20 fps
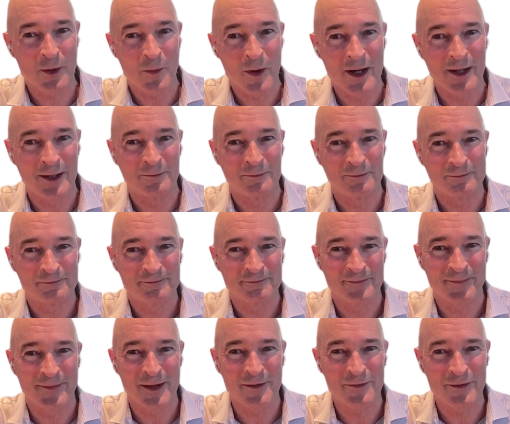well,
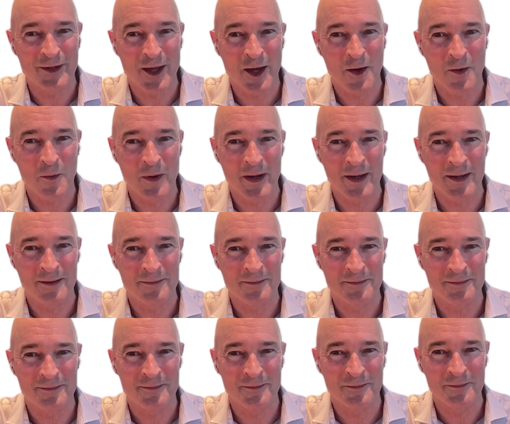even though we
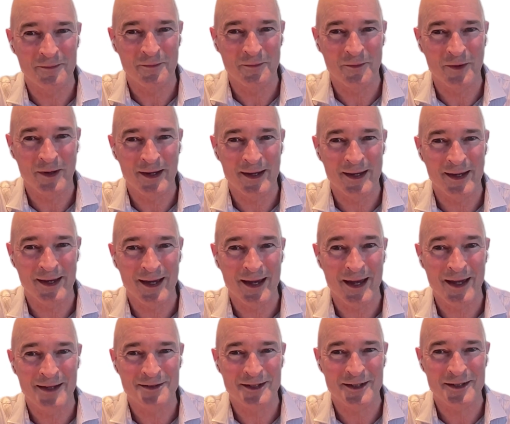
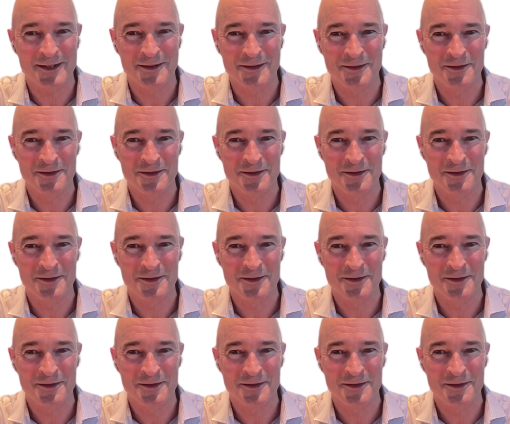as a